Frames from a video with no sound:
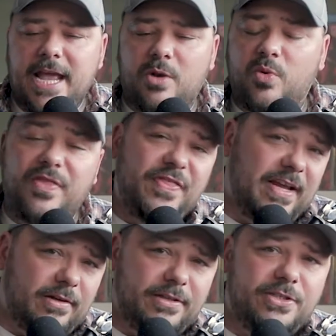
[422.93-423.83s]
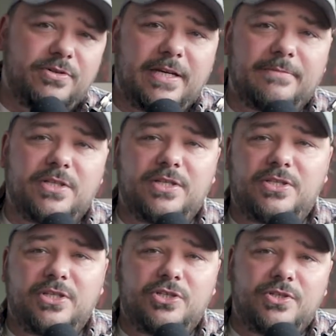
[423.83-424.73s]
And with that also comes the
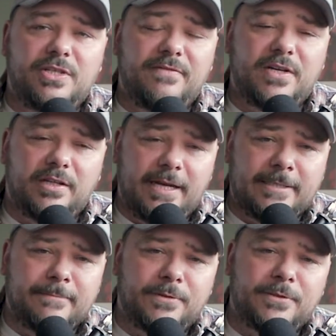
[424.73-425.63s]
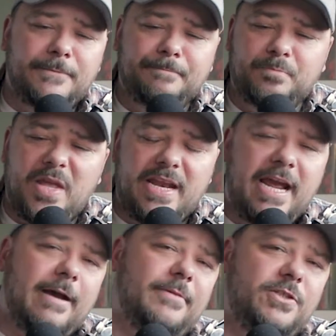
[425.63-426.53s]
decisions of collectible and
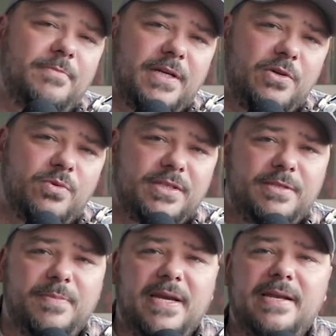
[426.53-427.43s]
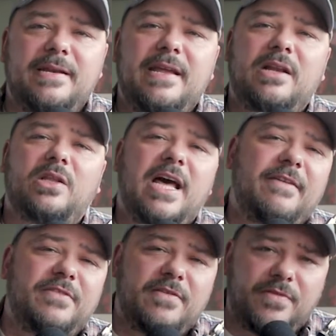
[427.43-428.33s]
how much money you want to spend and a lot
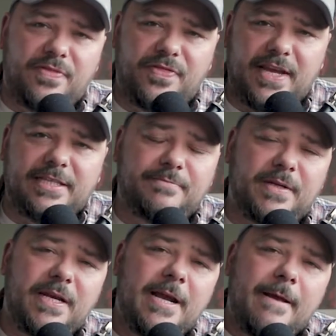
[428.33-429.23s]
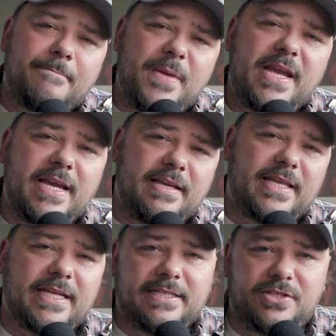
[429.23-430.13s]
of different things. But making
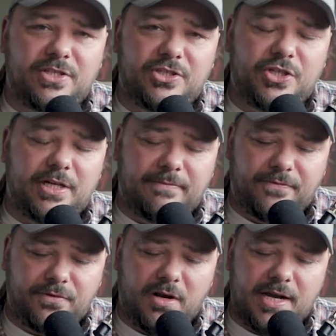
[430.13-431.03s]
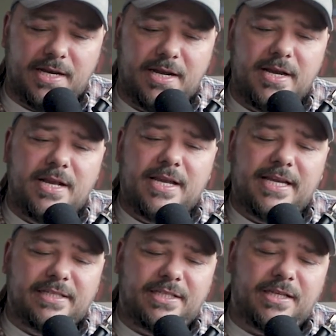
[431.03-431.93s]
that decision up front
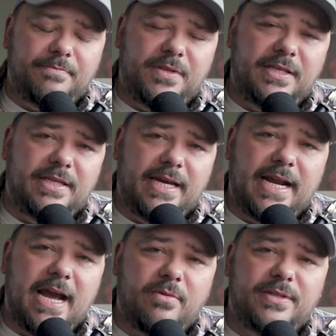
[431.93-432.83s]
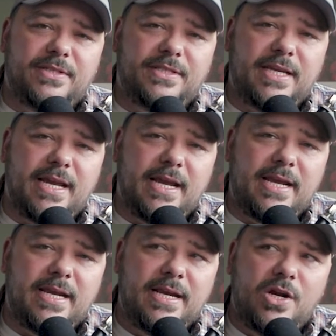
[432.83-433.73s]
is something that I would
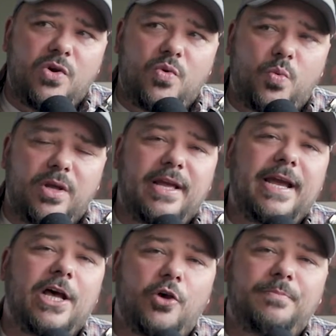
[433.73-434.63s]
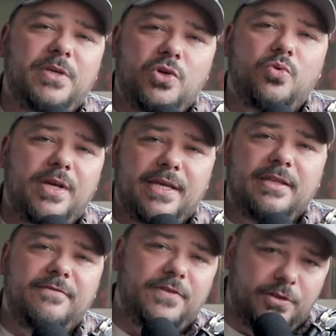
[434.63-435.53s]
say will help you
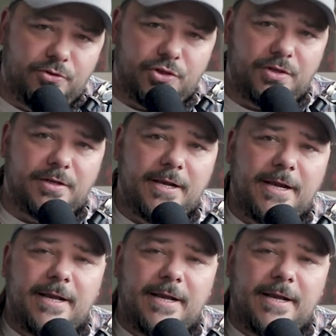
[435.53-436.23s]
in the future.